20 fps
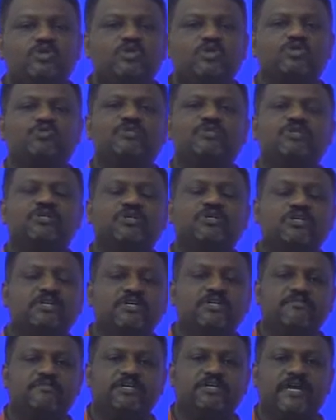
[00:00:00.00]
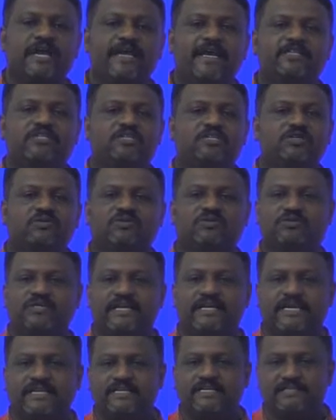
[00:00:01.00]
you switch on your
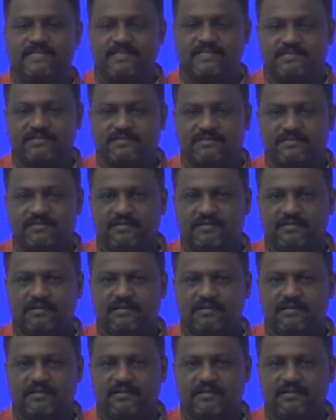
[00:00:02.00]
80386,